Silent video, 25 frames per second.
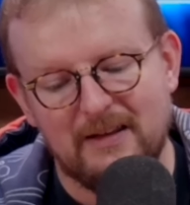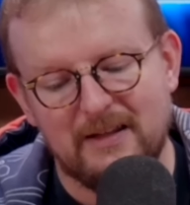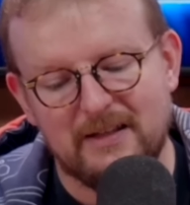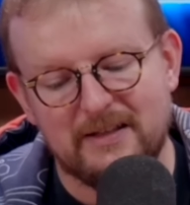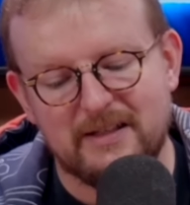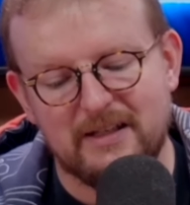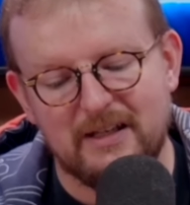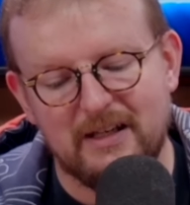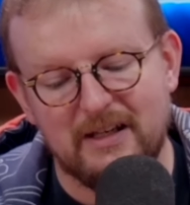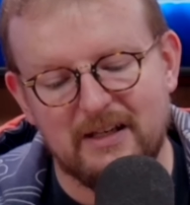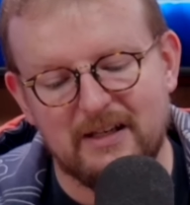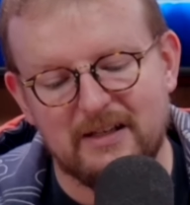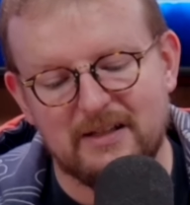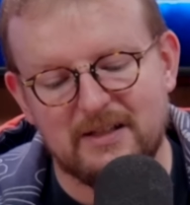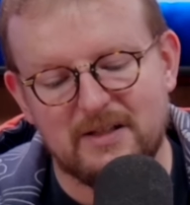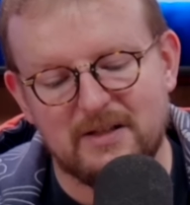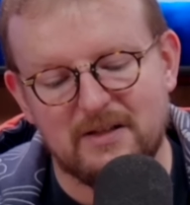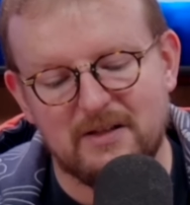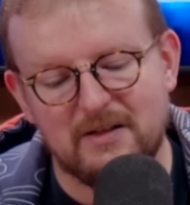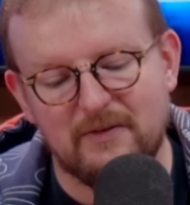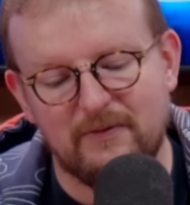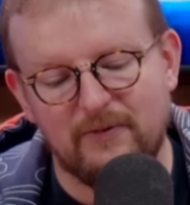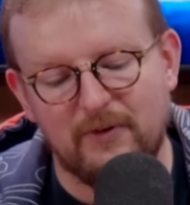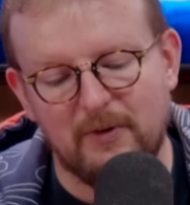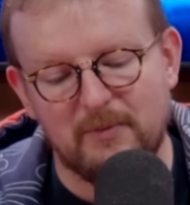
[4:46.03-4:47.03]
This
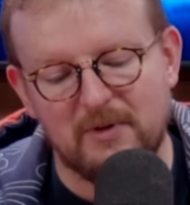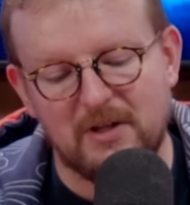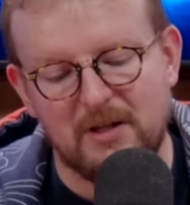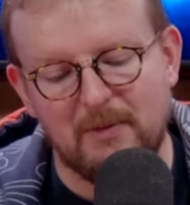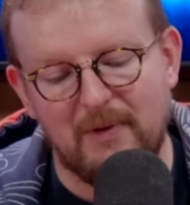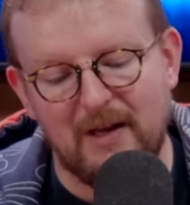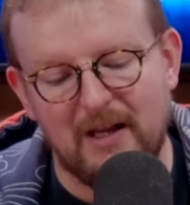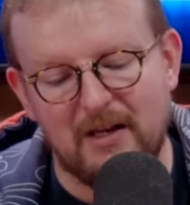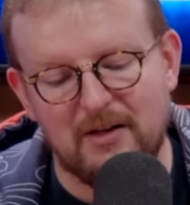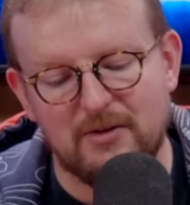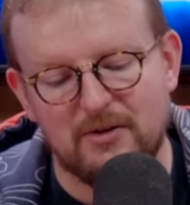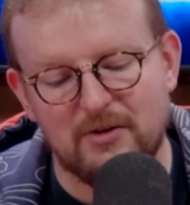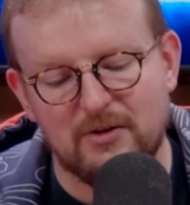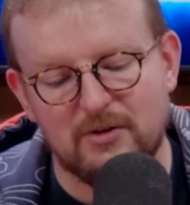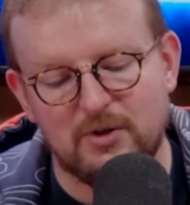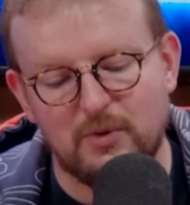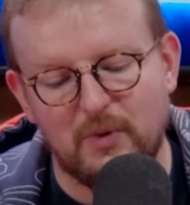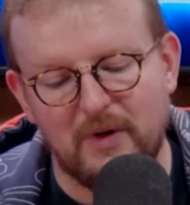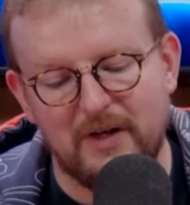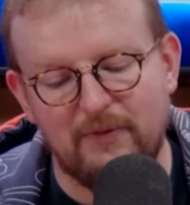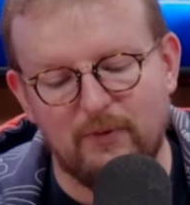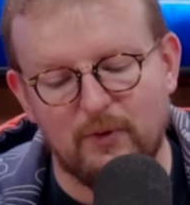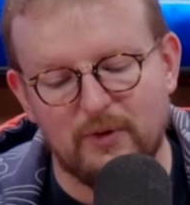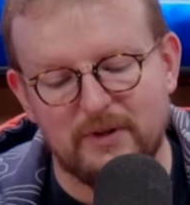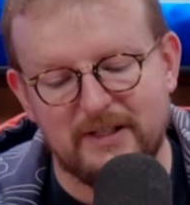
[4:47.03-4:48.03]
is from Commander
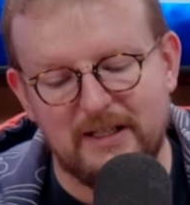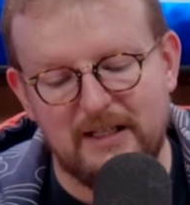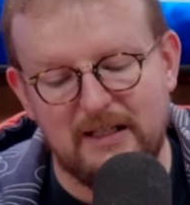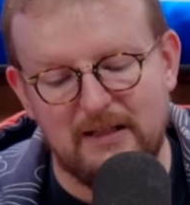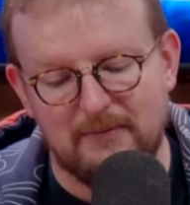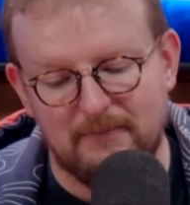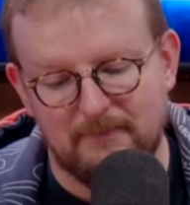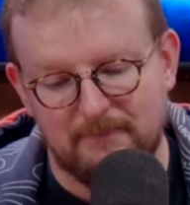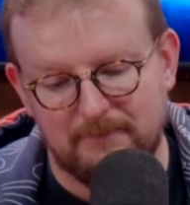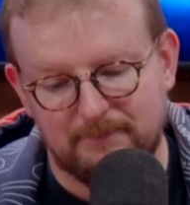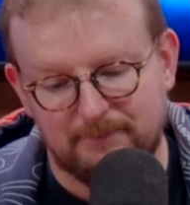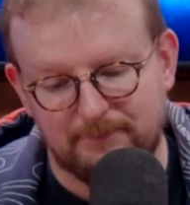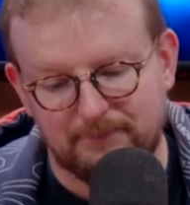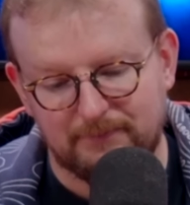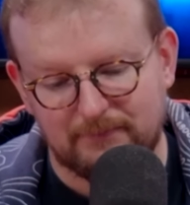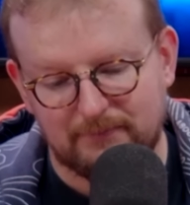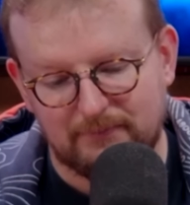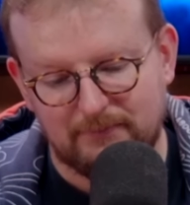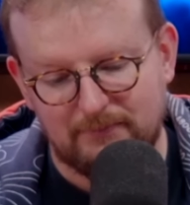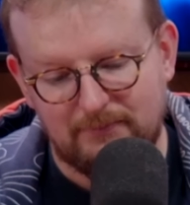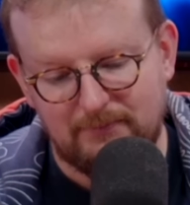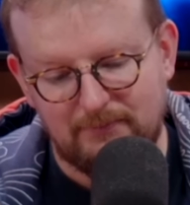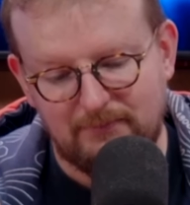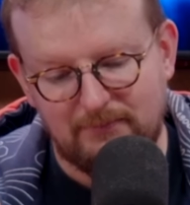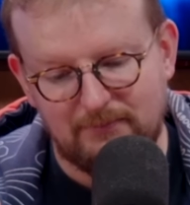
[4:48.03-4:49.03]
2014.
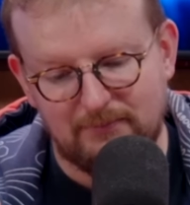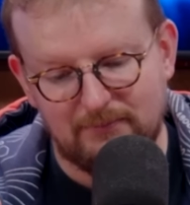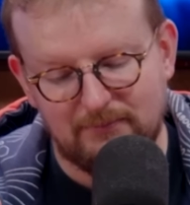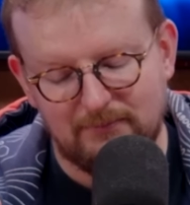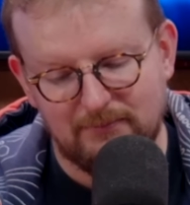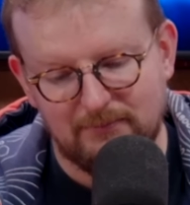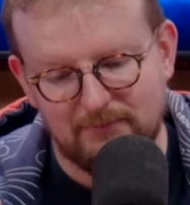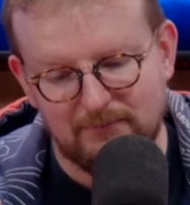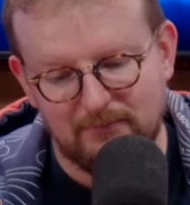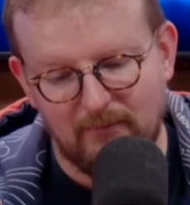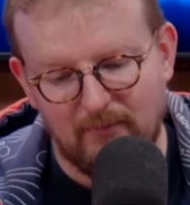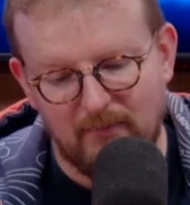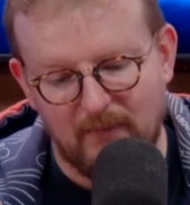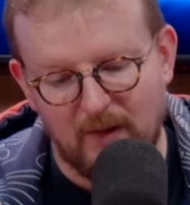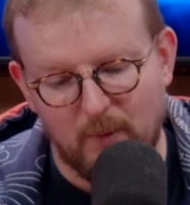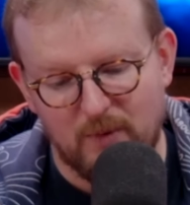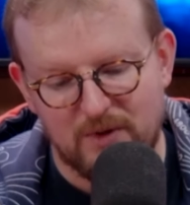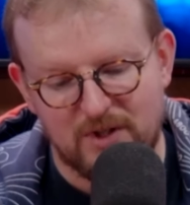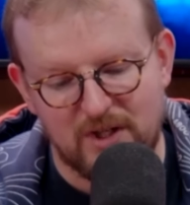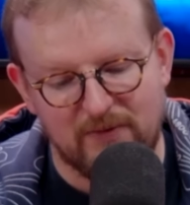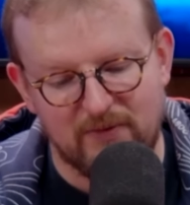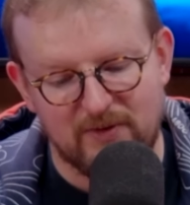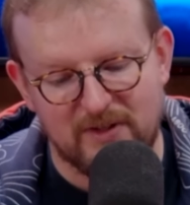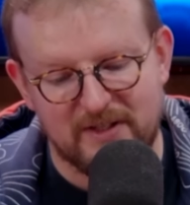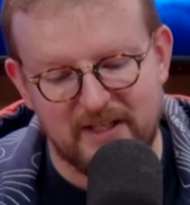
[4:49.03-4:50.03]

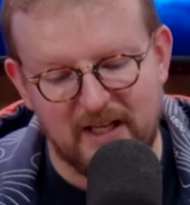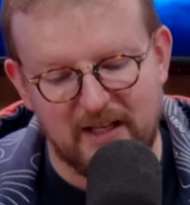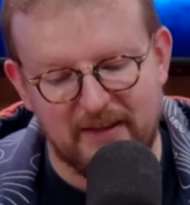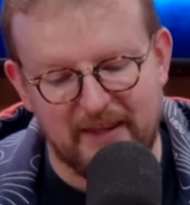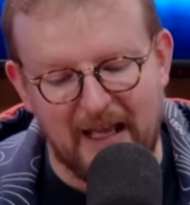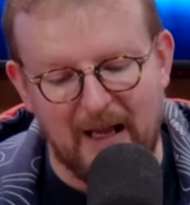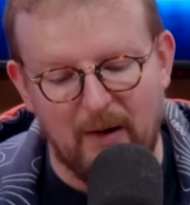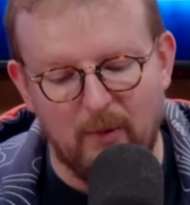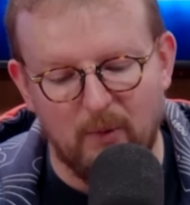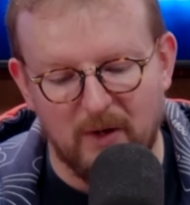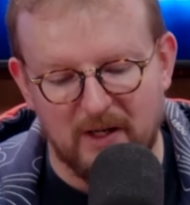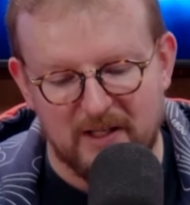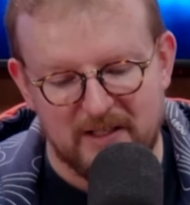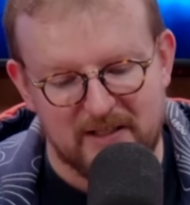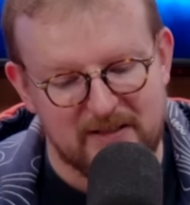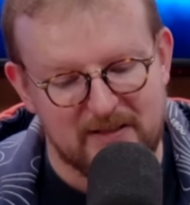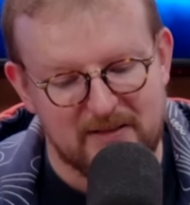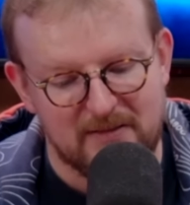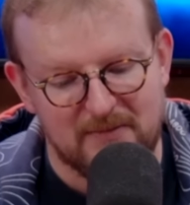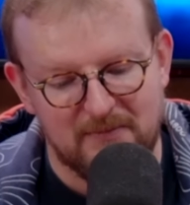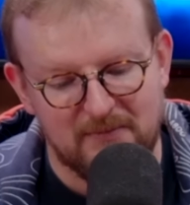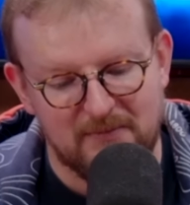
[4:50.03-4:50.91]
Whichever set that was.